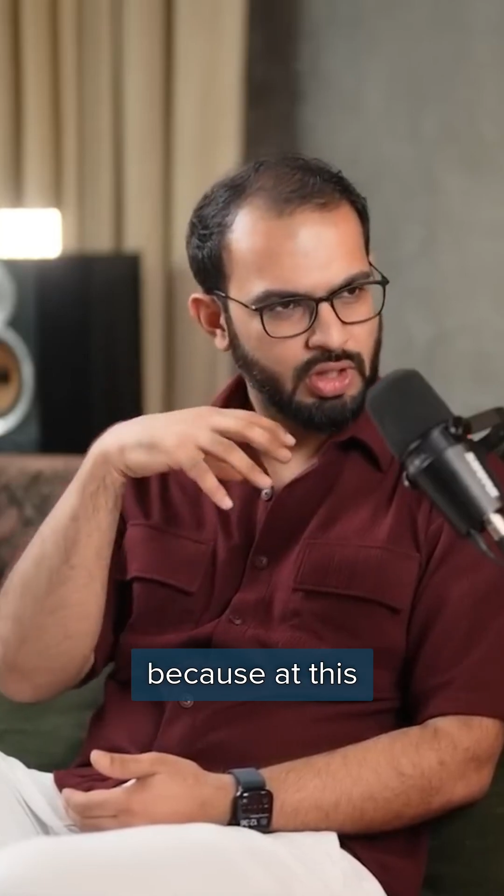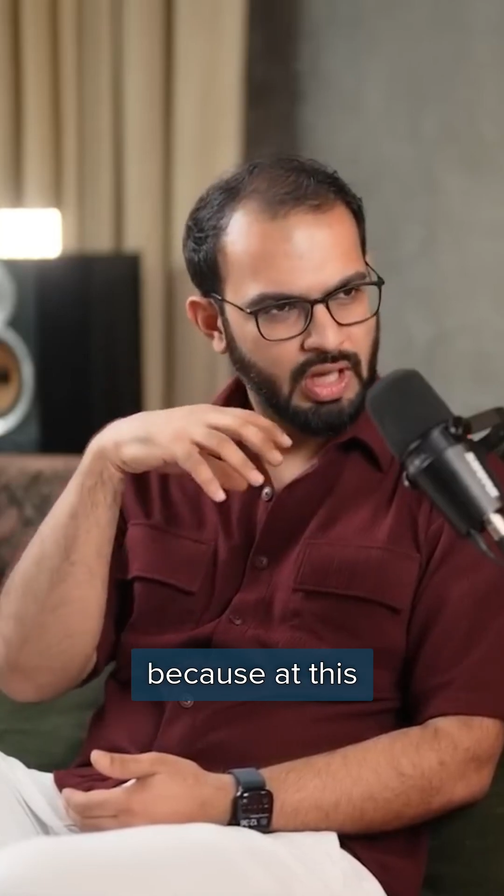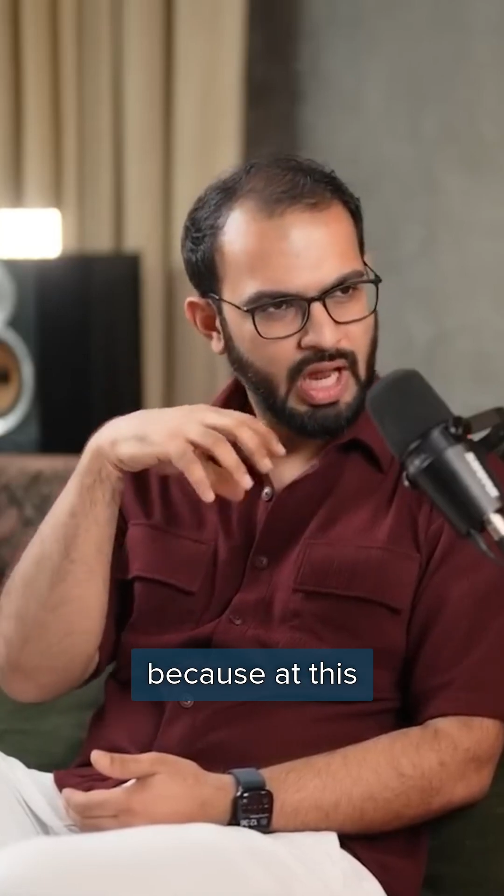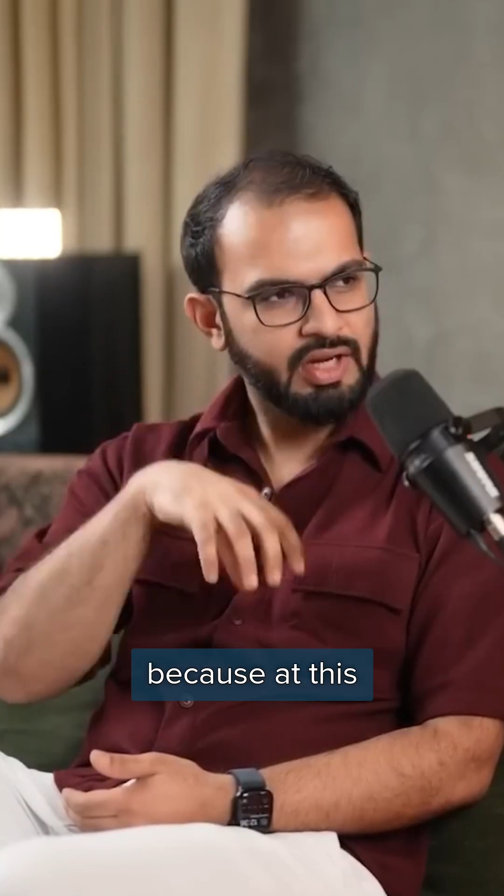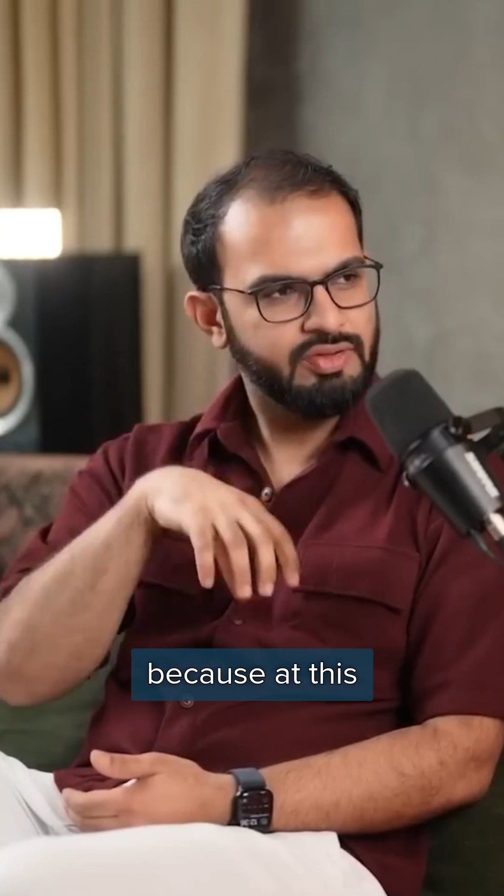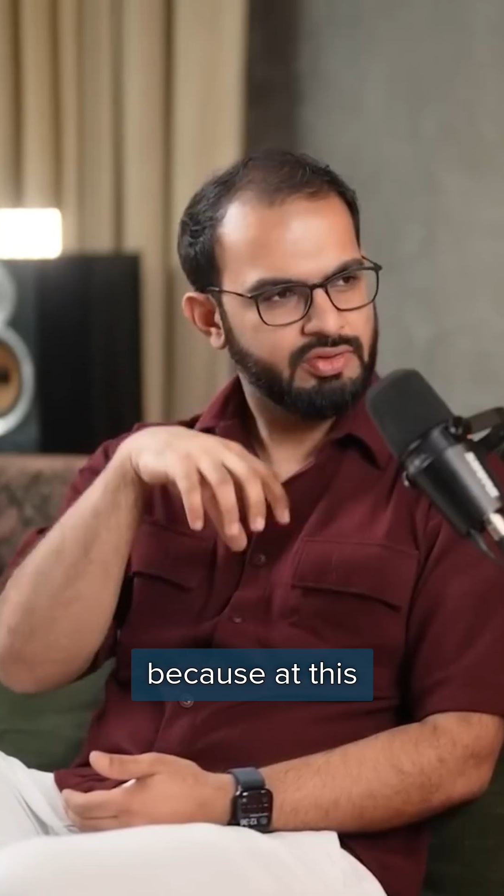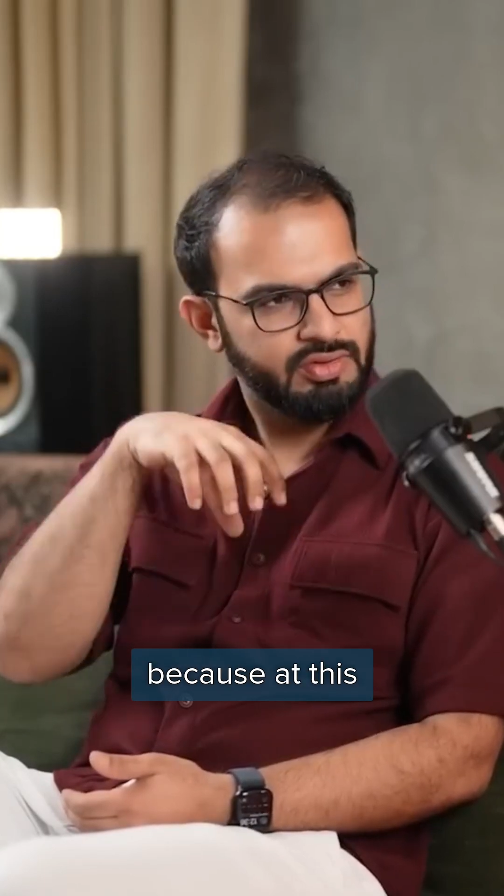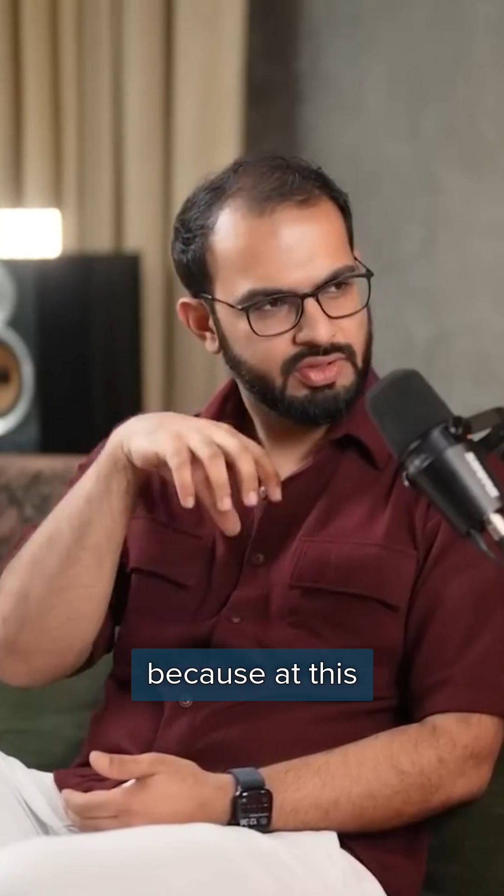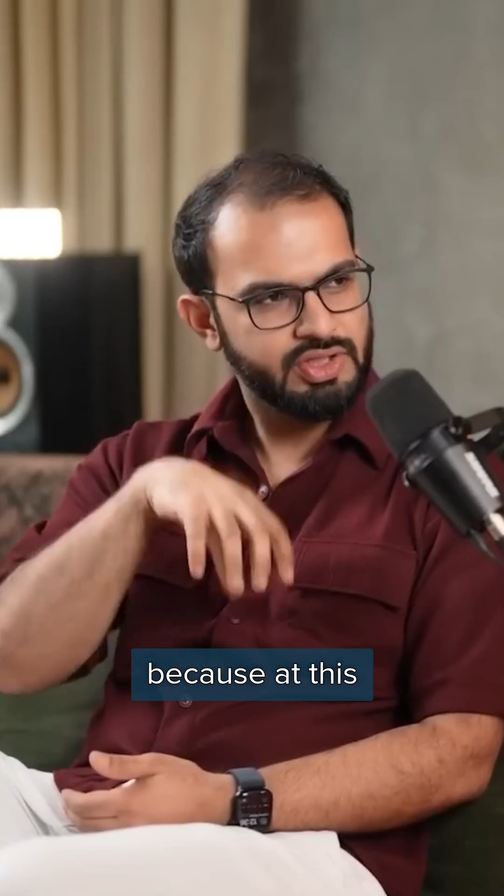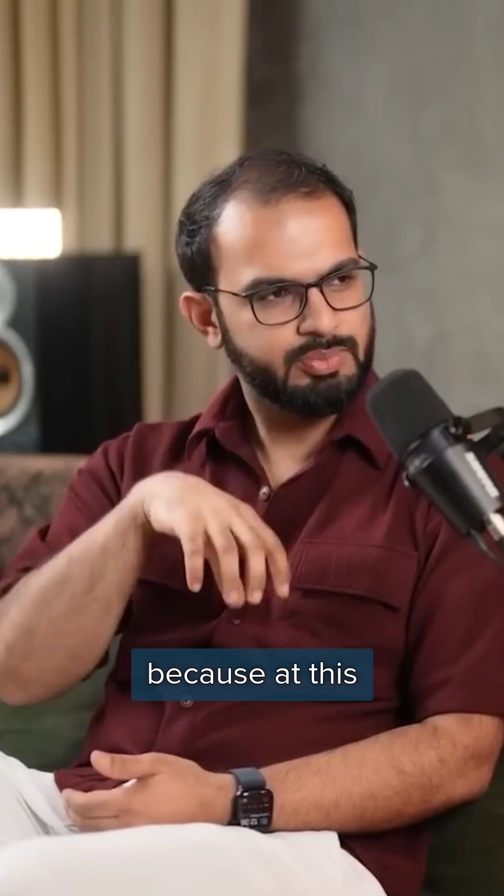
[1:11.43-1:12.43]
at
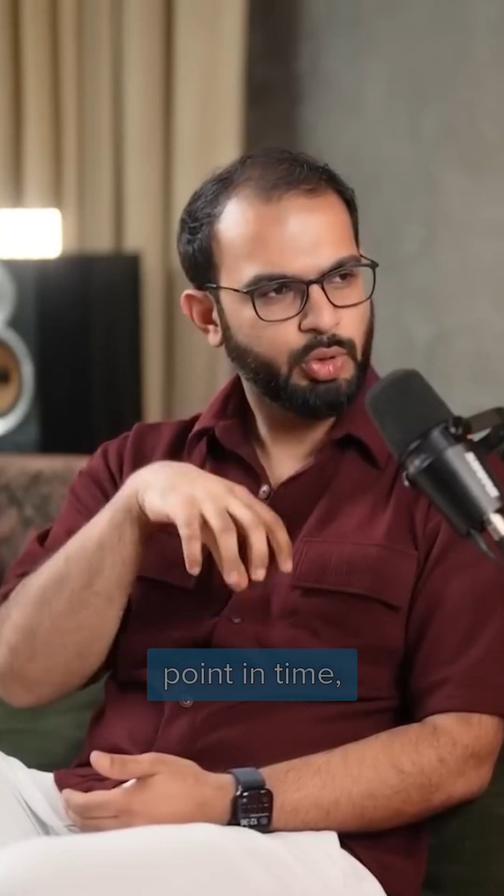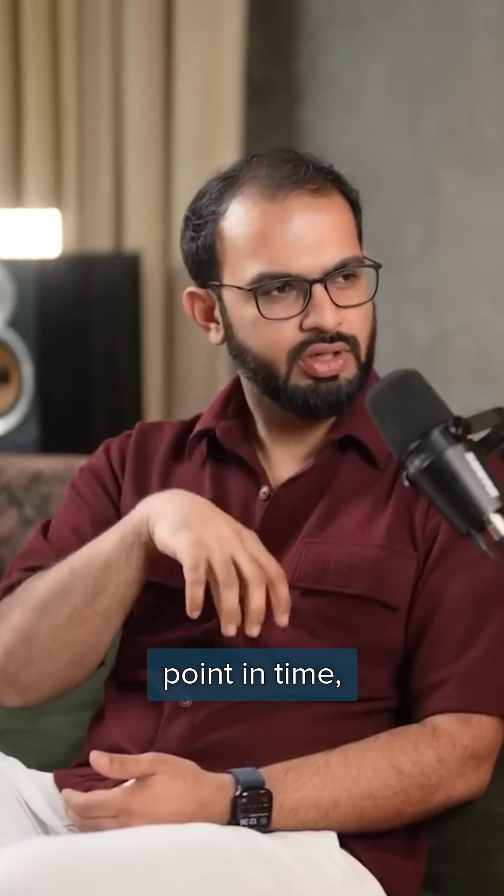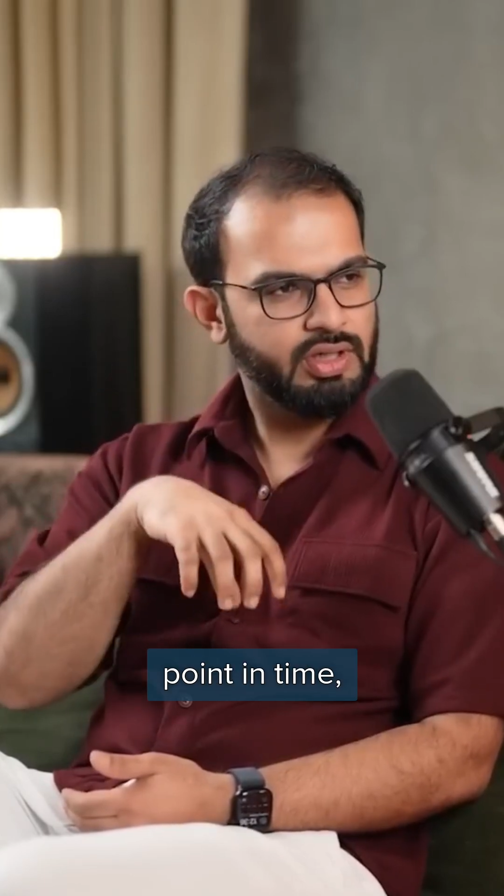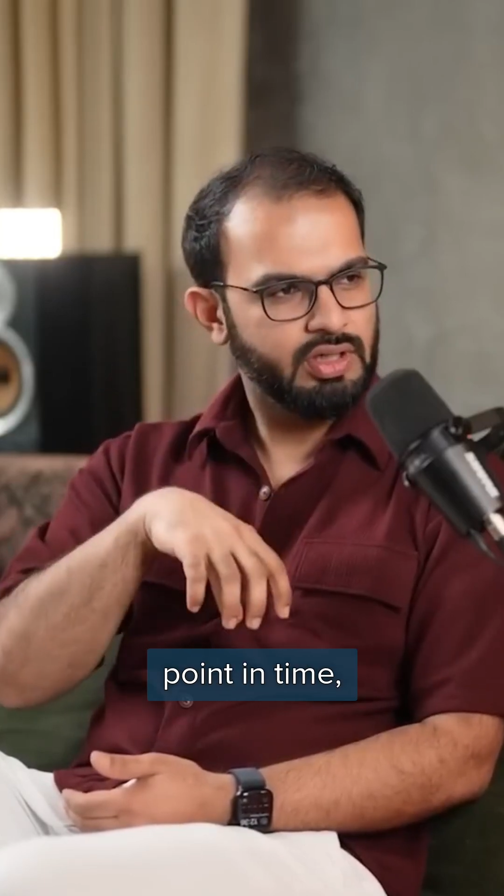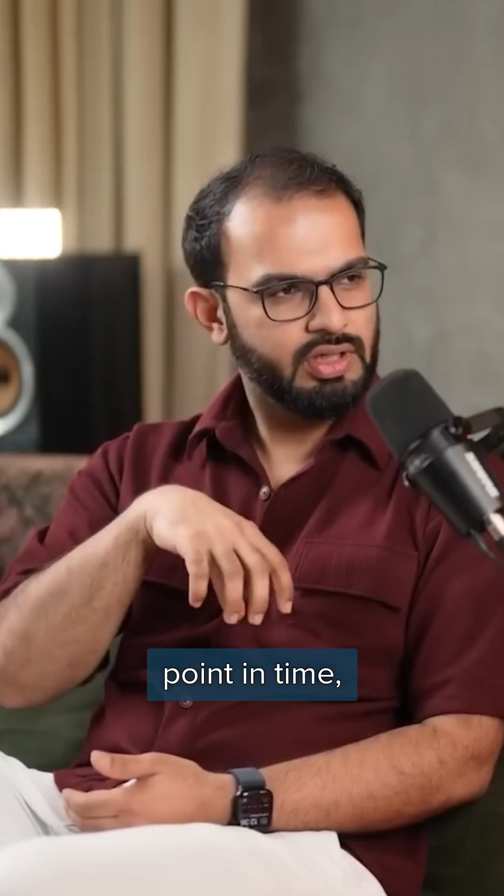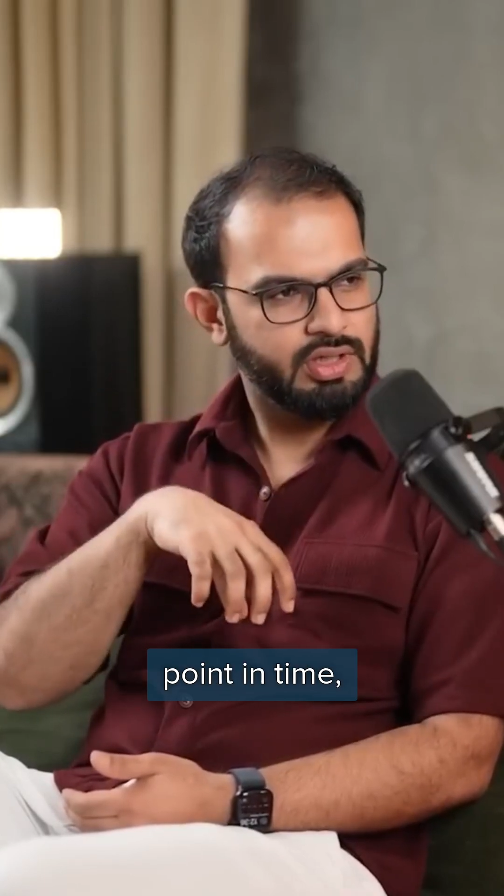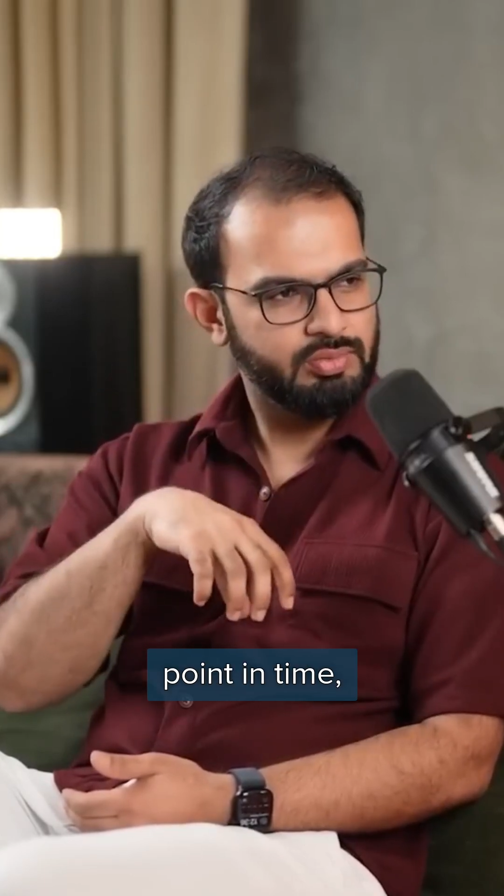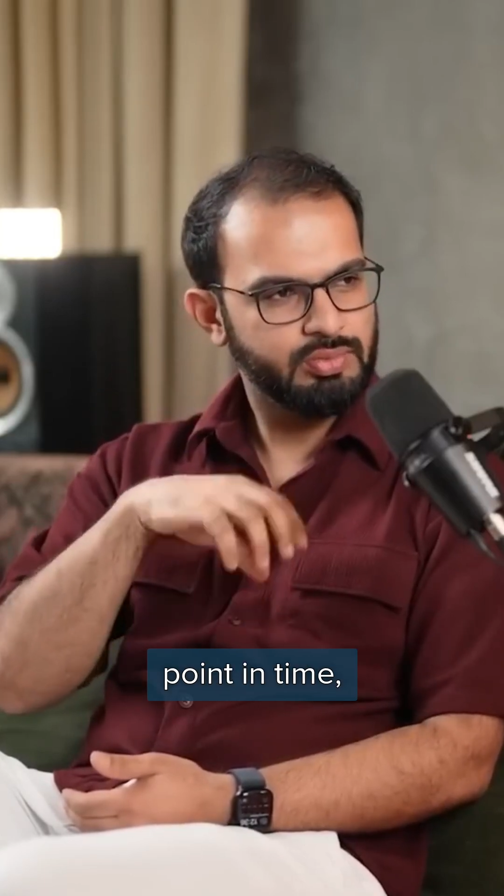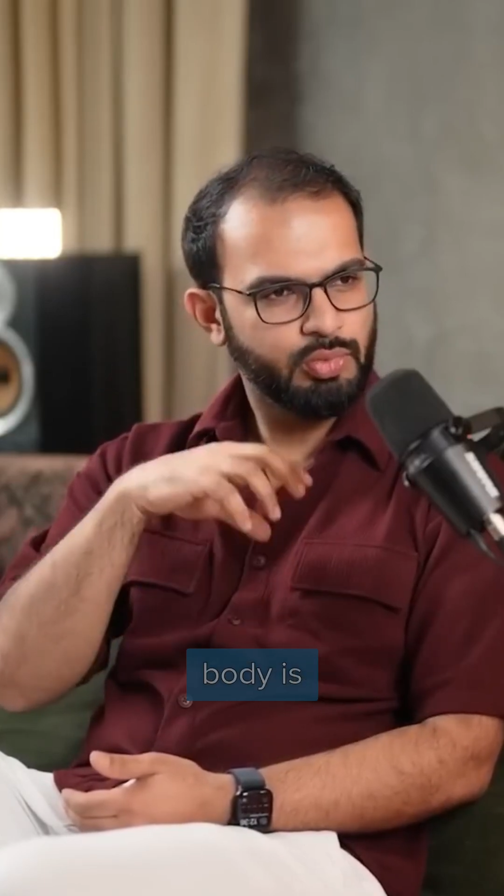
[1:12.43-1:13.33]
this point in time,